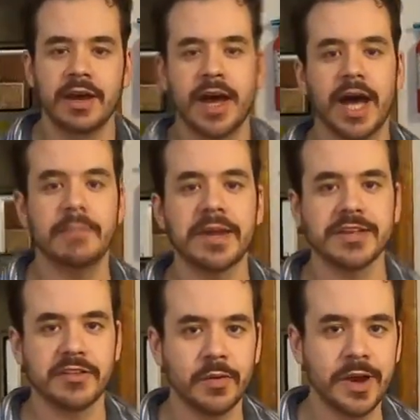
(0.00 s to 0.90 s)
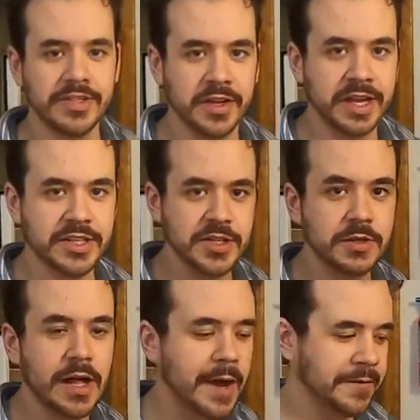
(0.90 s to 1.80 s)
Uh, because otherwise you're going to get
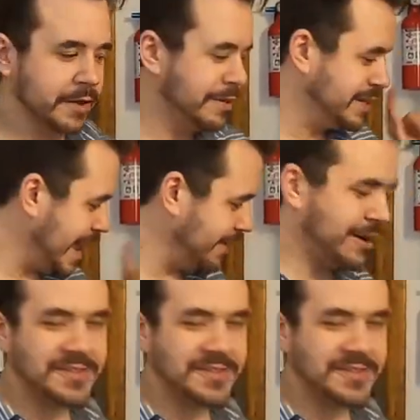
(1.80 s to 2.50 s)
too long, and they're going to be dangling